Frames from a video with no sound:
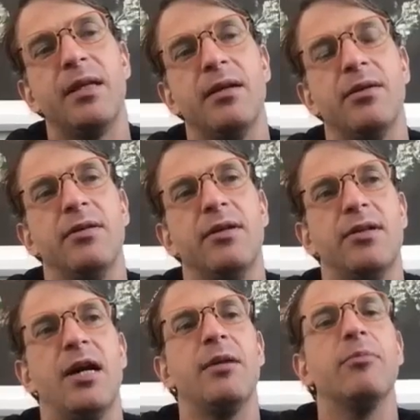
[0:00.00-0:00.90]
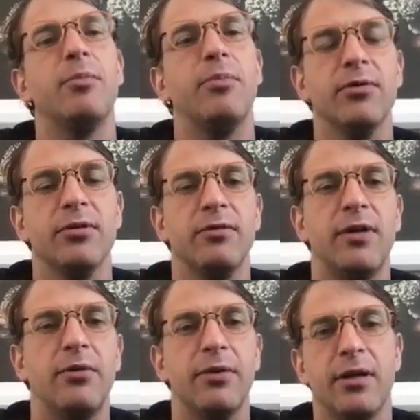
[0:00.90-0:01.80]
you know design proposal of
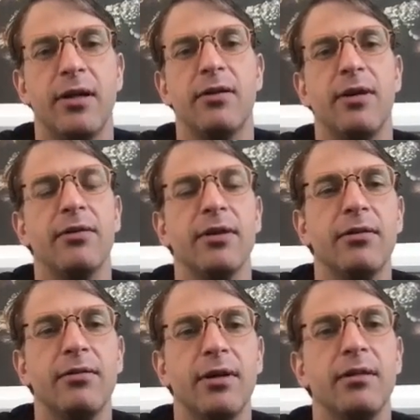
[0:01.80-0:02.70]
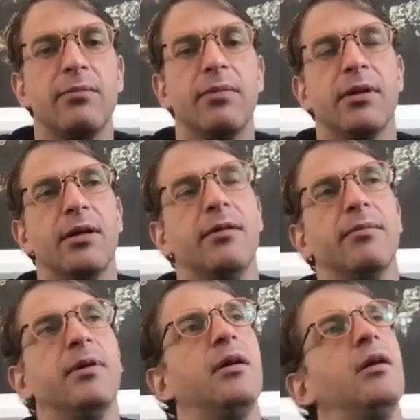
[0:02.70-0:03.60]
how we're going to get around it right but um